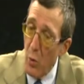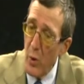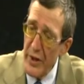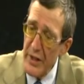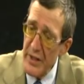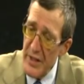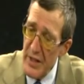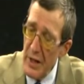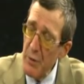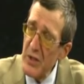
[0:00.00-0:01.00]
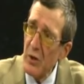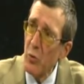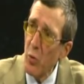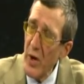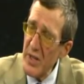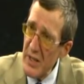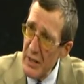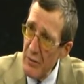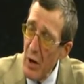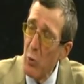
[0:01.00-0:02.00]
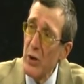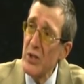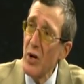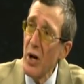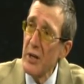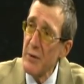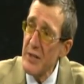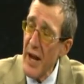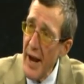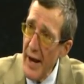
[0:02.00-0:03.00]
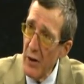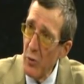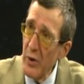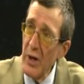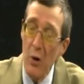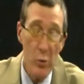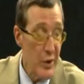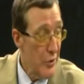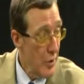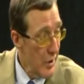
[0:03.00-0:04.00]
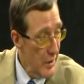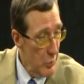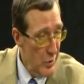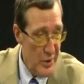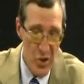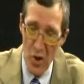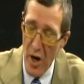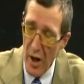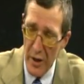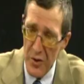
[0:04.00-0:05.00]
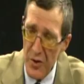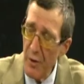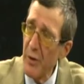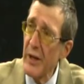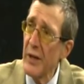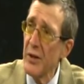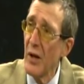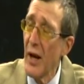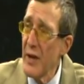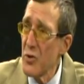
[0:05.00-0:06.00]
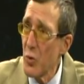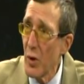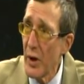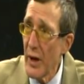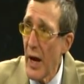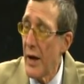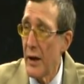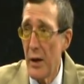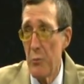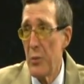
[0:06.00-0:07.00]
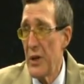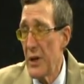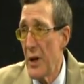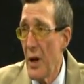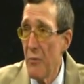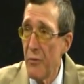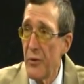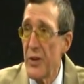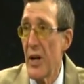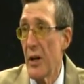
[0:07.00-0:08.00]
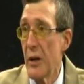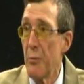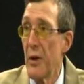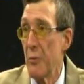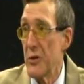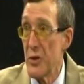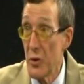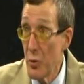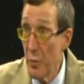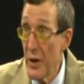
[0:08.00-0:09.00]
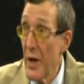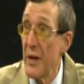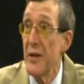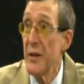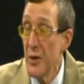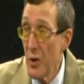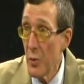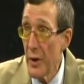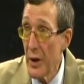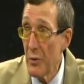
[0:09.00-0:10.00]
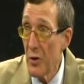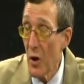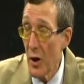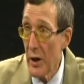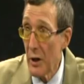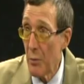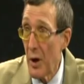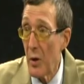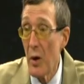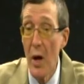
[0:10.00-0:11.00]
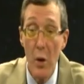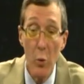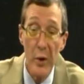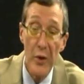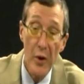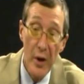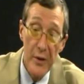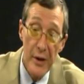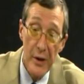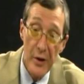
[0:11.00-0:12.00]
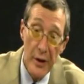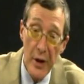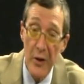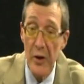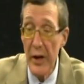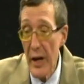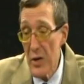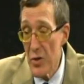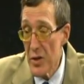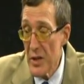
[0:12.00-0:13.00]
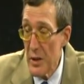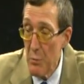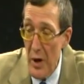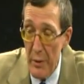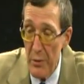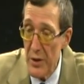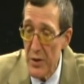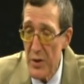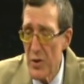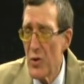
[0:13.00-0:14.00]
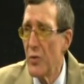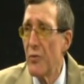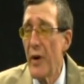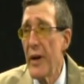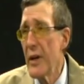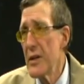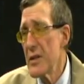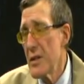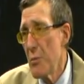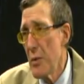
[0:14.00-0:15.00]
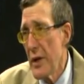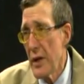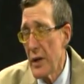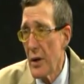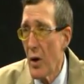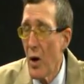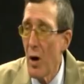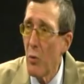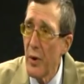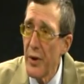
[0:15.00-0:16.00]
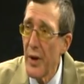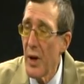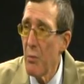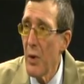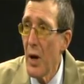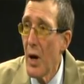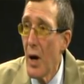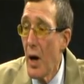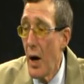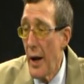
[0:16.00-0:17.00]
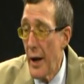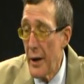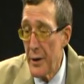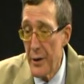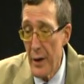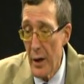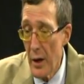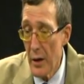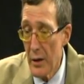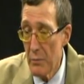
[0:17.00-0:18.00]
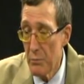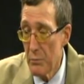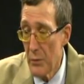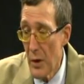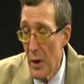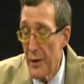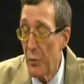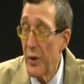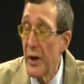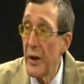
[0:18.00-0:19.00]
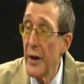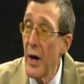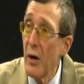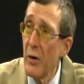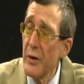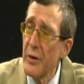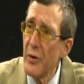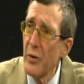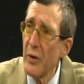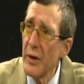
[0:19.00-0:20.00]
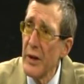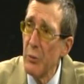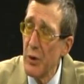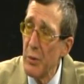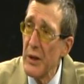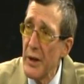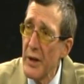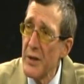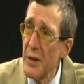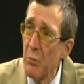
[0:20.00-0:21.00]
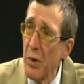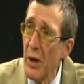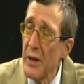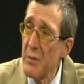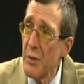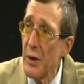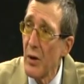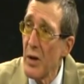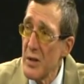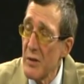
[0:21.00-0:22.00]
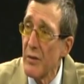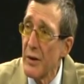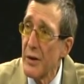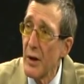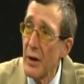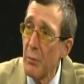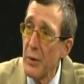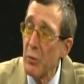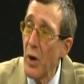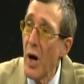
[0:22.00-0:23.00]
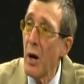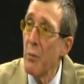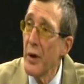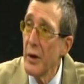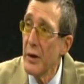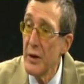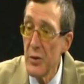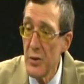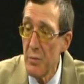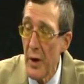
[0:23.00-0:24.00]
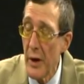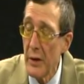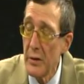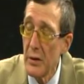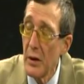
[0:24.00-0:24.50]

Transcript: We didn't see him as aggressive. We saw him as angry. We thought he would challenge somebody intellectually and get beaten up for telling them they were stupid and didn't know what they were talking about. We thought that on another occasions he might be just too friendly to somebody and get along with them, and uh, that we'd get a knock on the door and he would be dead someplace because of it, uh, be robbed. He didn't use banks.